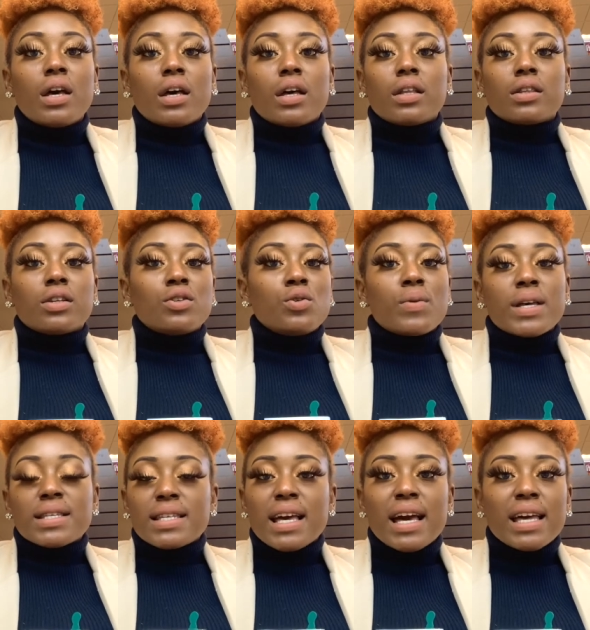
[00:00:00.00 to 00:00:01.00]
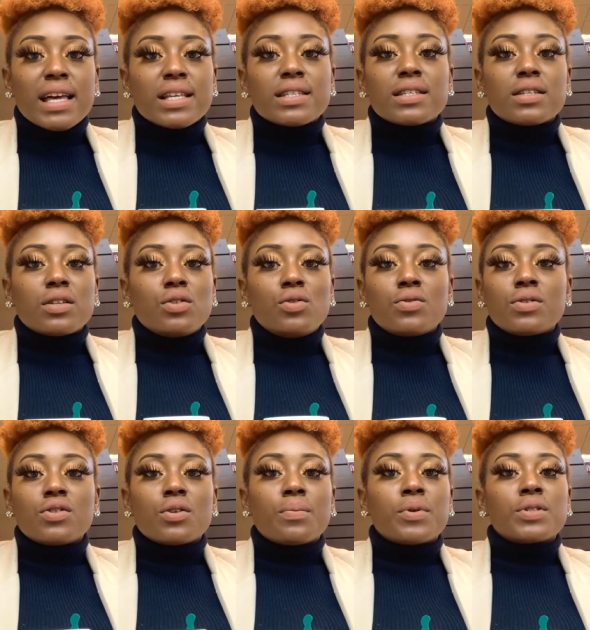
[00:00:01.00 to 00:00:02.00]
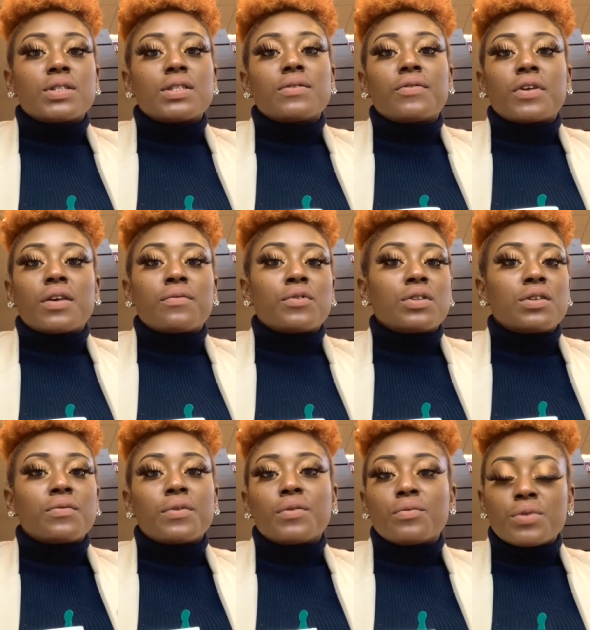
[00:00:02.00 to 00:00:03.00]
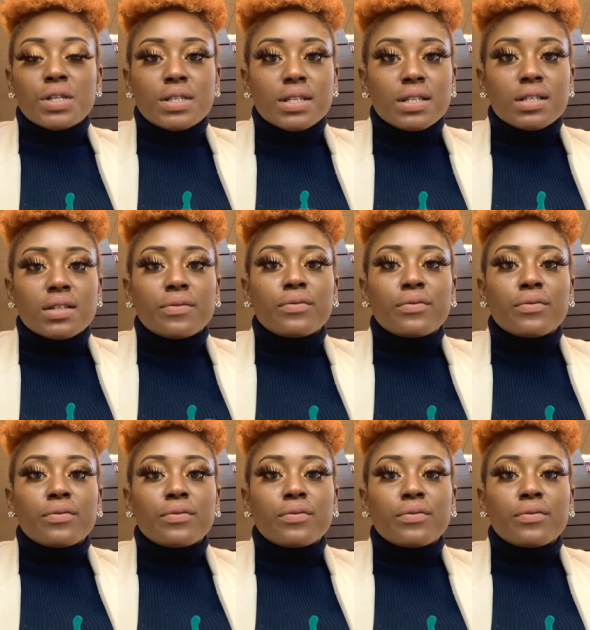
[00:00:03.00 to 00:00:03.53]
The USCIS uses your birth certificate for different reasons.